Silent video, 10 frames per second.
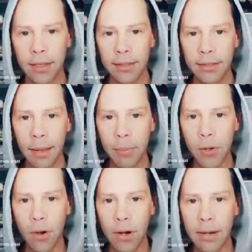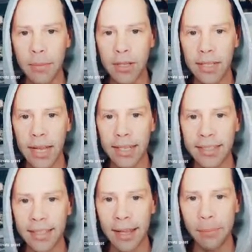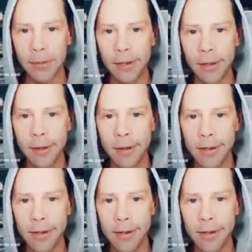Sup, Gordon Music? Sup, dude?